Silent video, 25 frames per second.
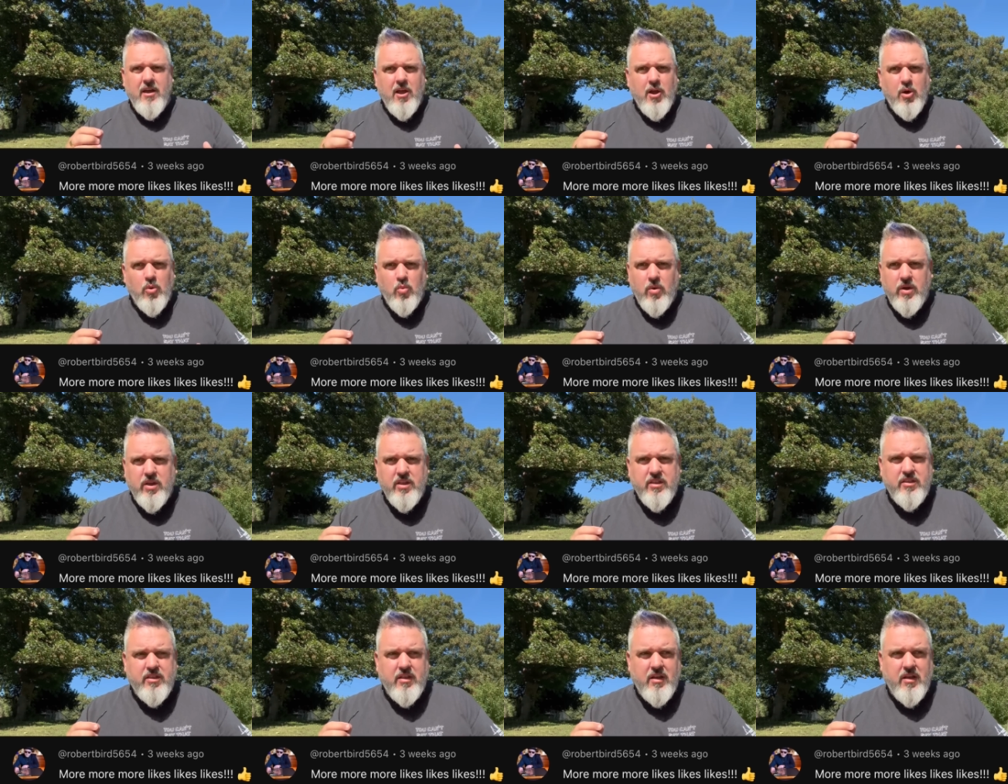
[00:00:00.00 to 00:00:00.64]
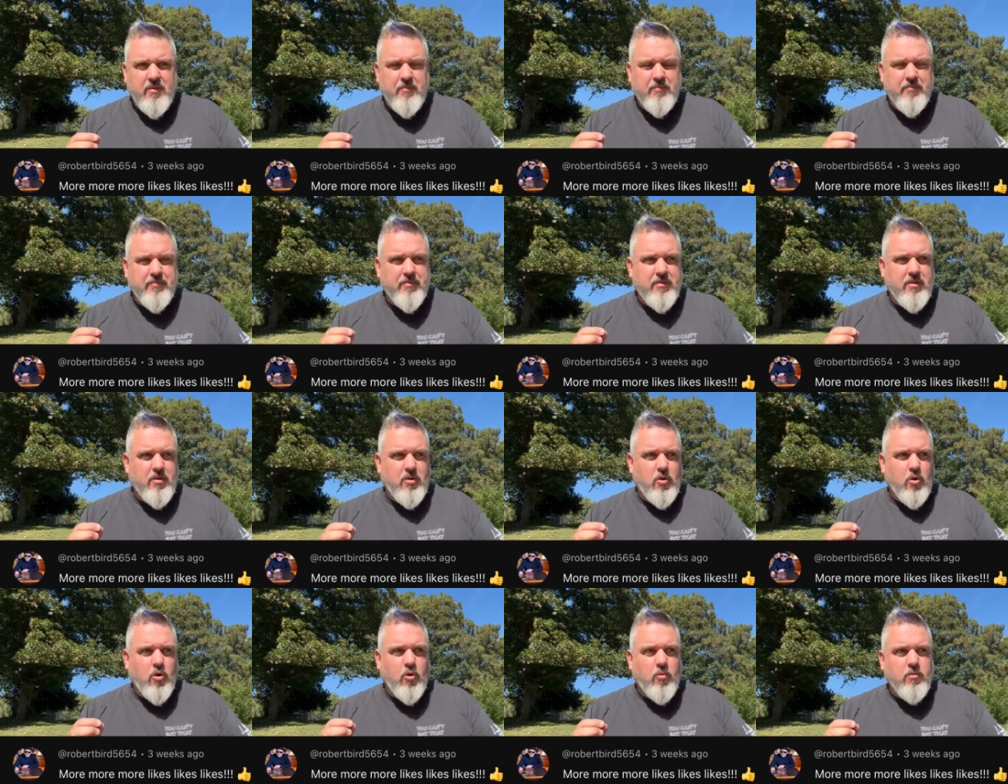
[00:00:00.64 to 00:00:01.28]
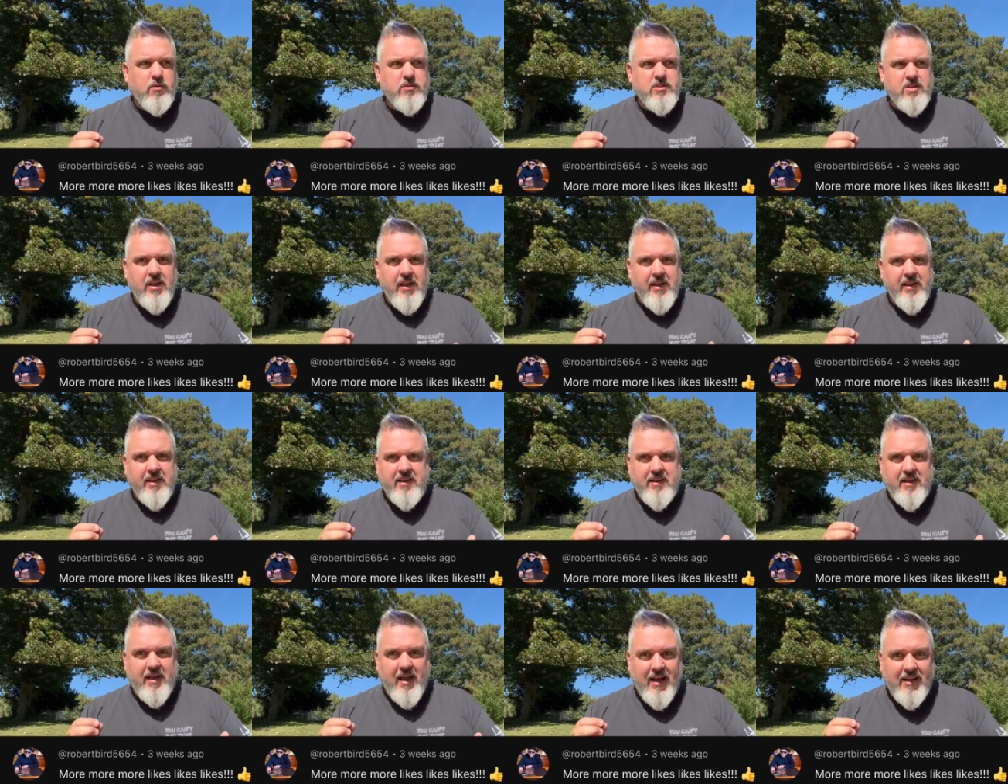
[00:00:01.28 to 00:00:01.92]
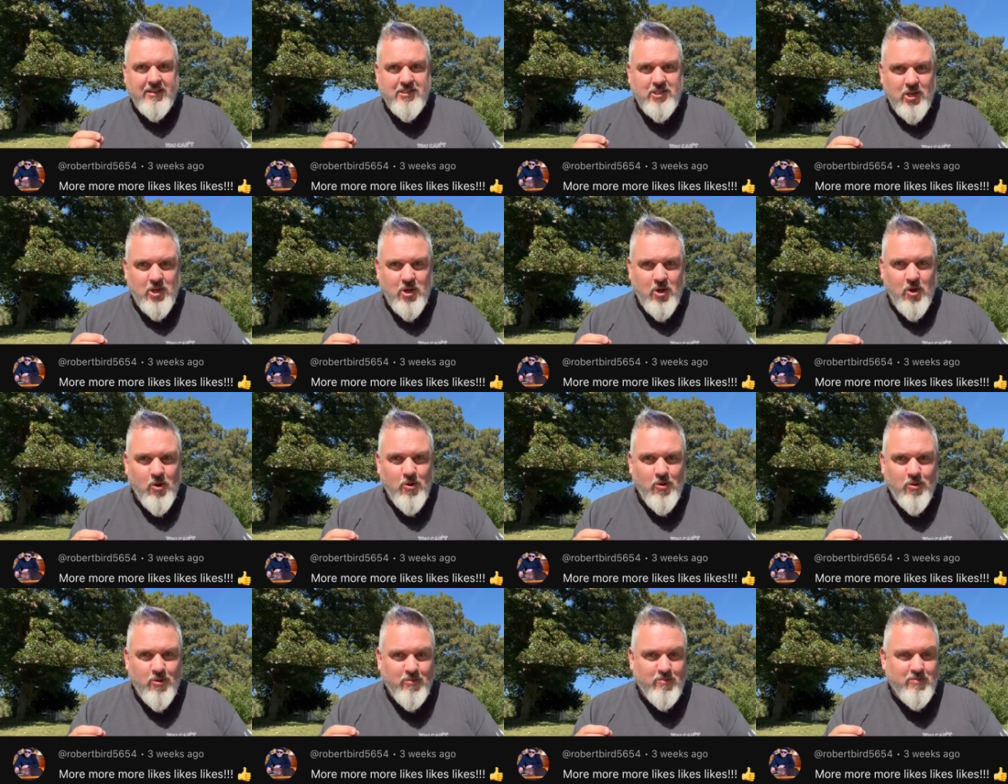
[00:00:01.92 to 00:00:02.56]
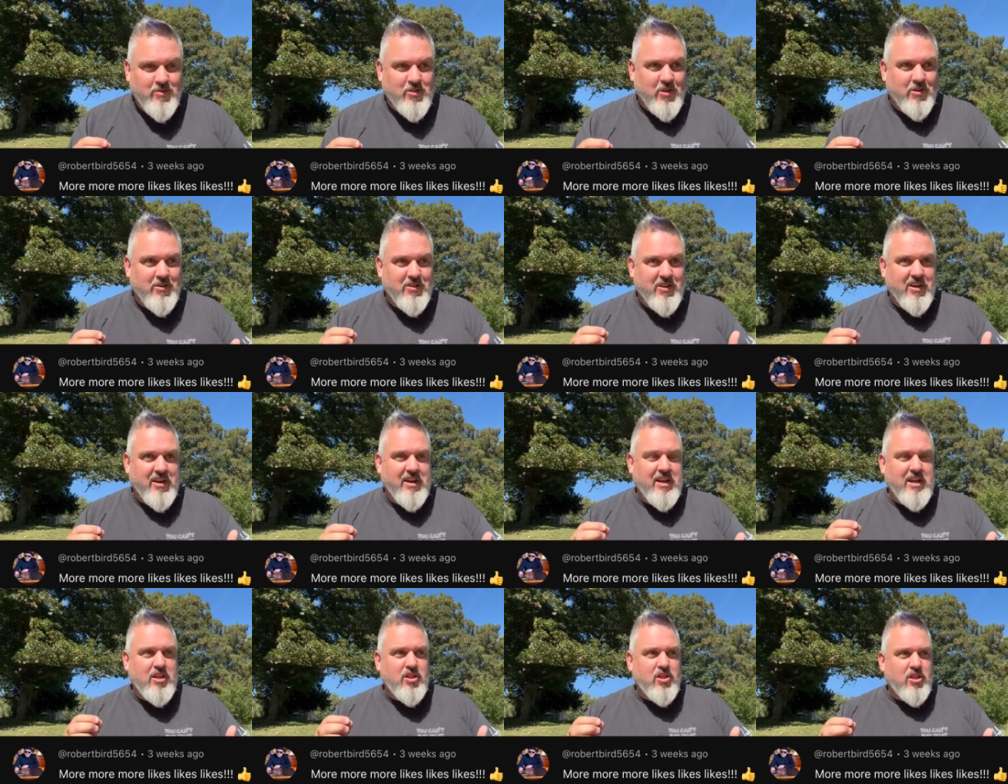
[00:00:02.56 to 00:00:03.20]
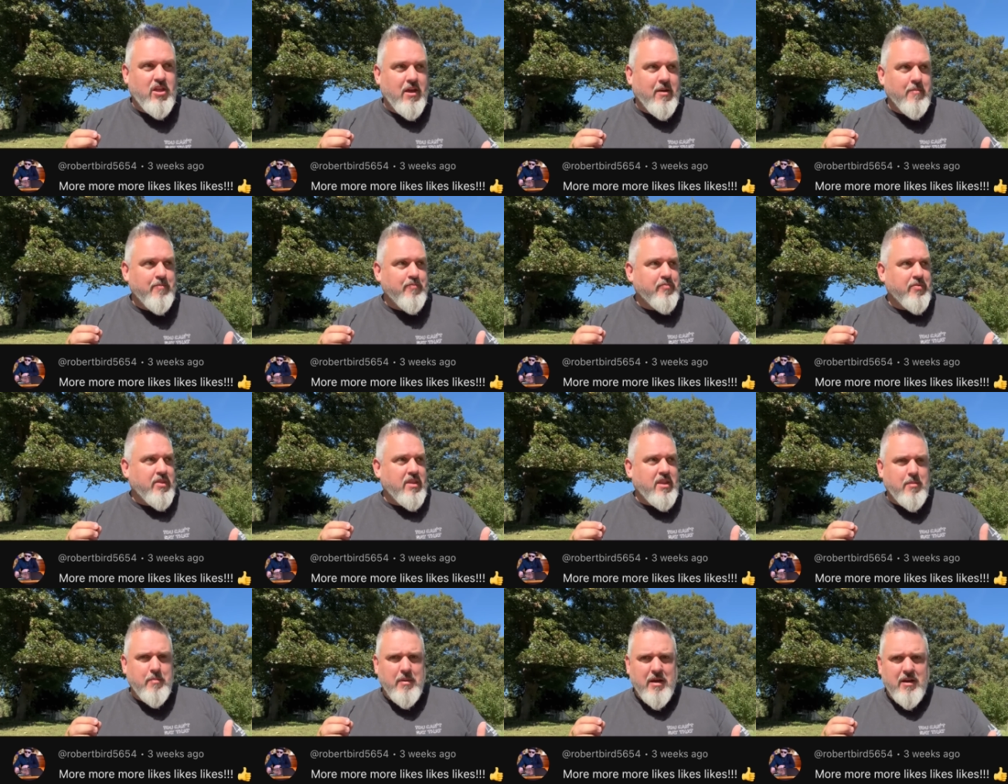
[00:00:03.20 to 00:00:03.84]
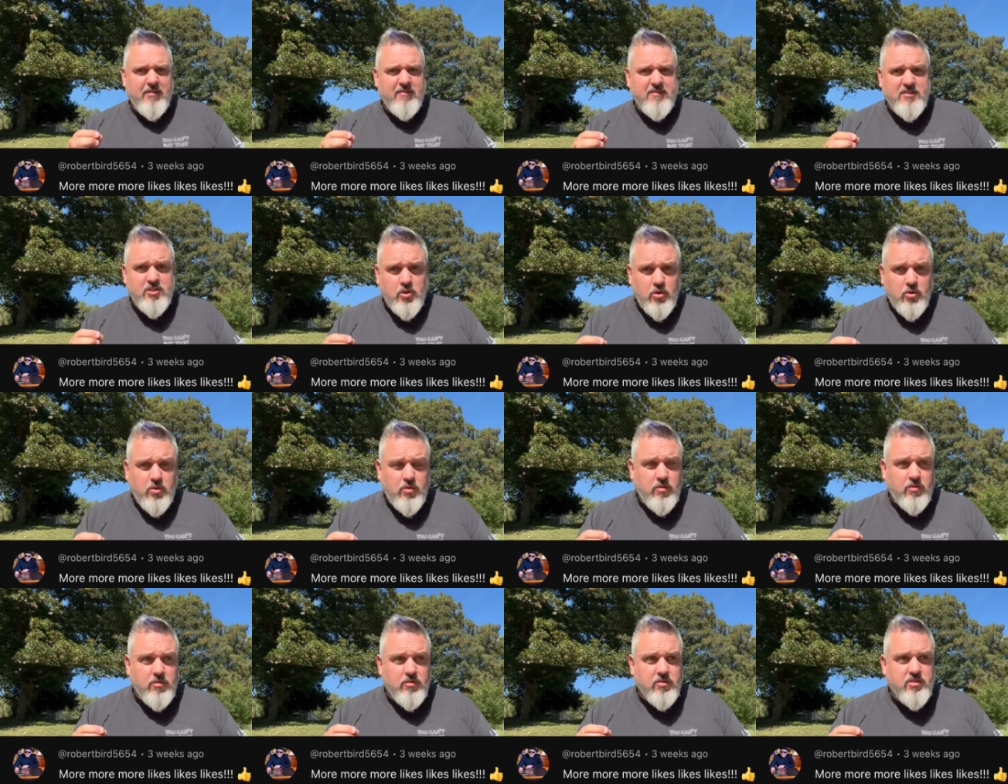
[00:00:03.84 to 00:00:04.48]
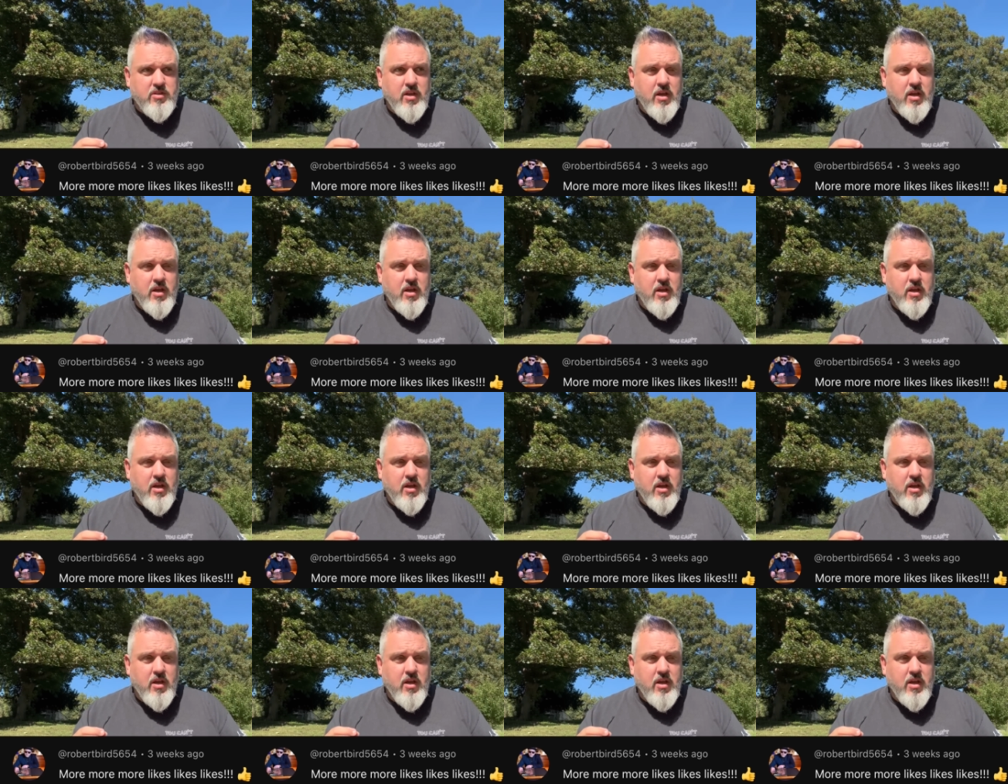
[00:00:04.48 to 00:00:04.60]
with almost like catacombs underneath it. The amount of tunnels